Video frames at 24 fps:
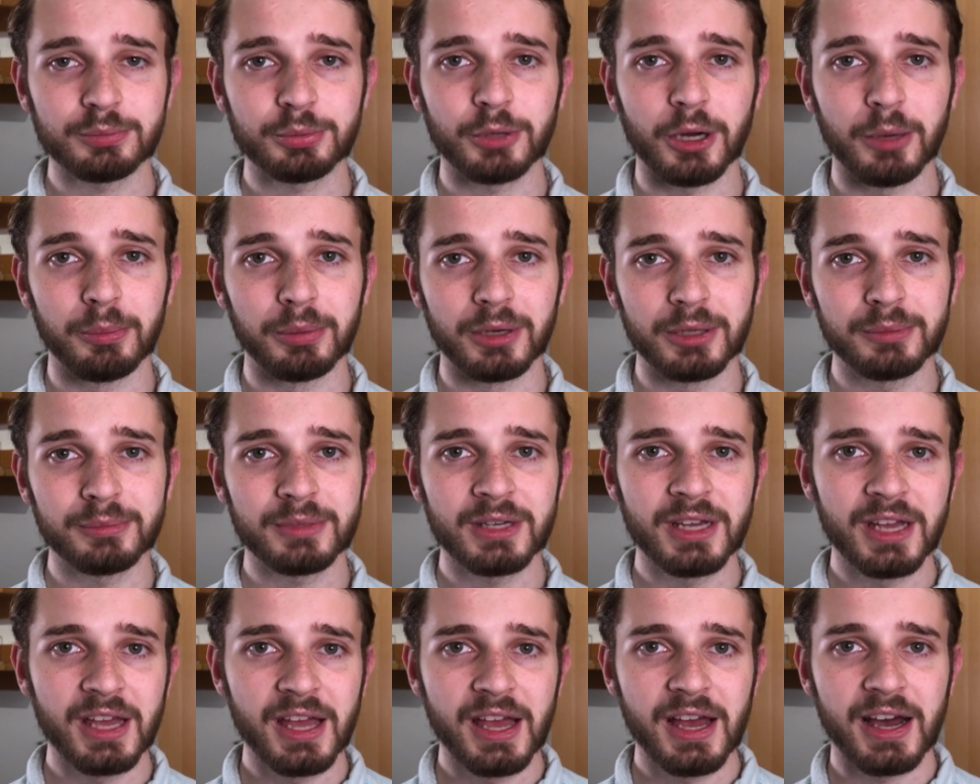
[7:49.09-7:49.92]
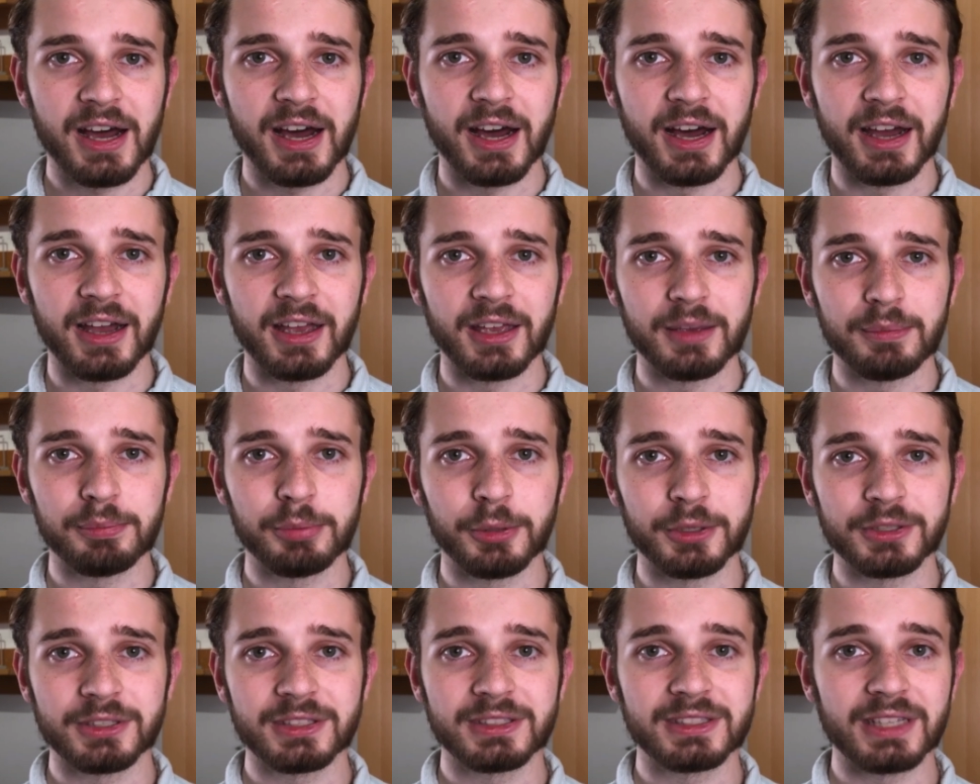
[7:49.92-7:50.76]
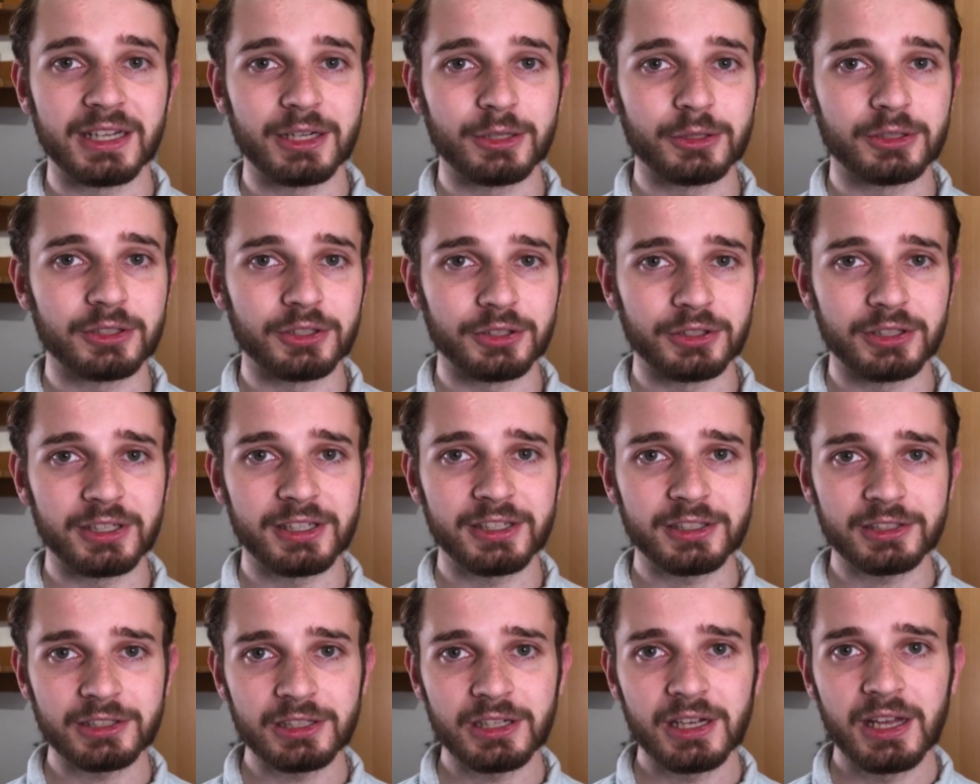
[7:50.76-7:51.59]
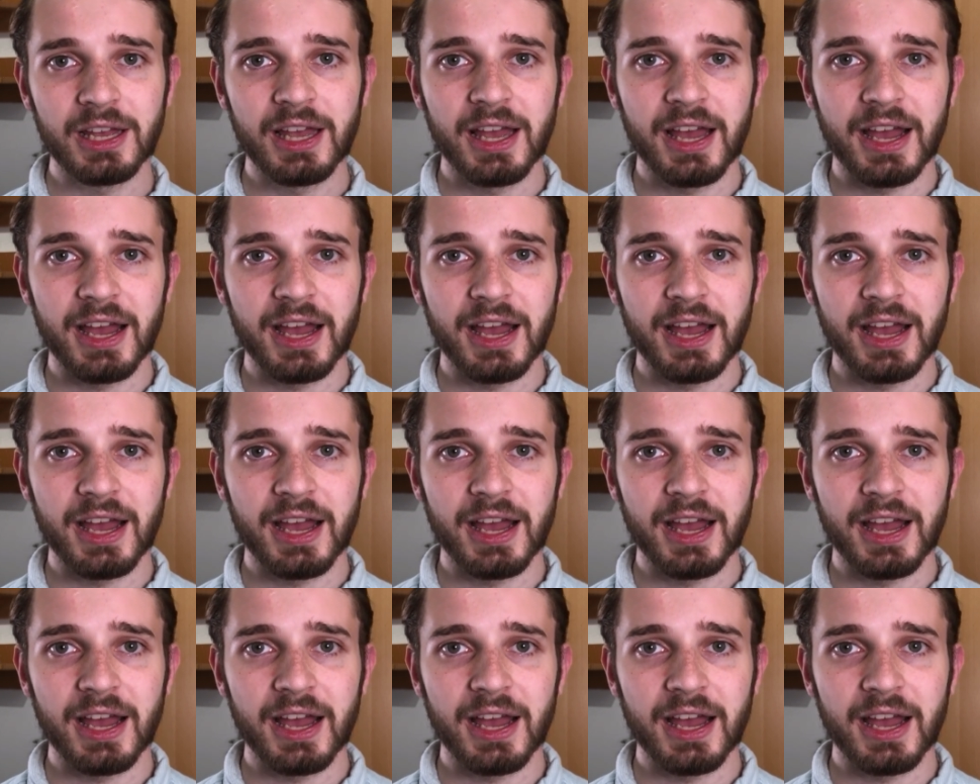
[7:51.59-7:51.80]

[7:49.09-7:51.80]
problem I pointed out earlier